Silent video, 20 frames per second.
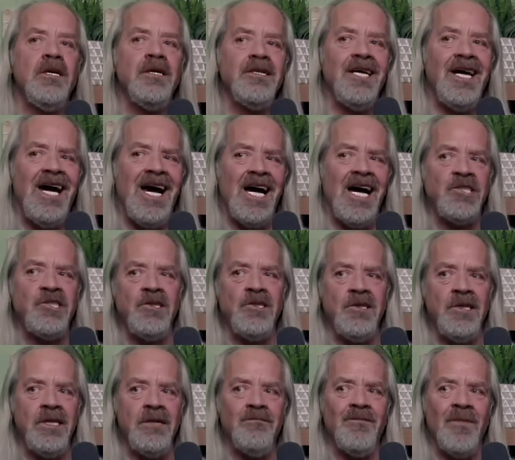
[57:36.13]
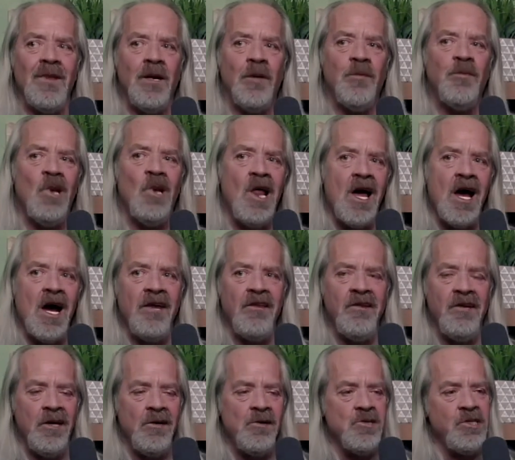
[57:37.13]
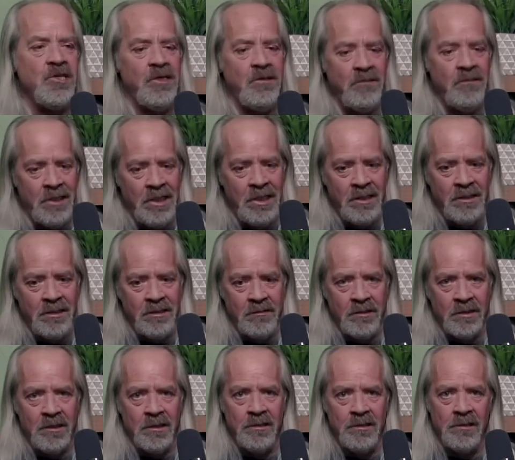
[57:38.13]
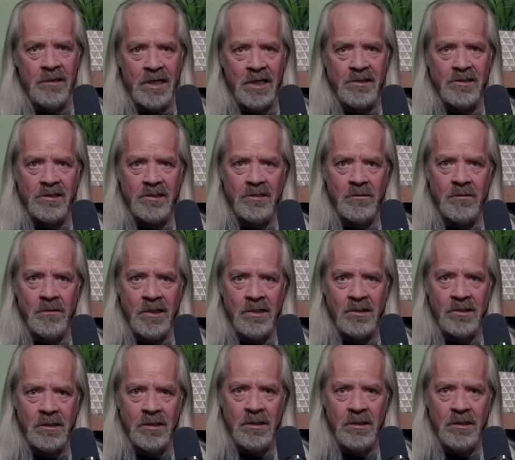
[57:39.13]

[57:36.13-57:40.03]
to actually apply the energy you need to clear that situation.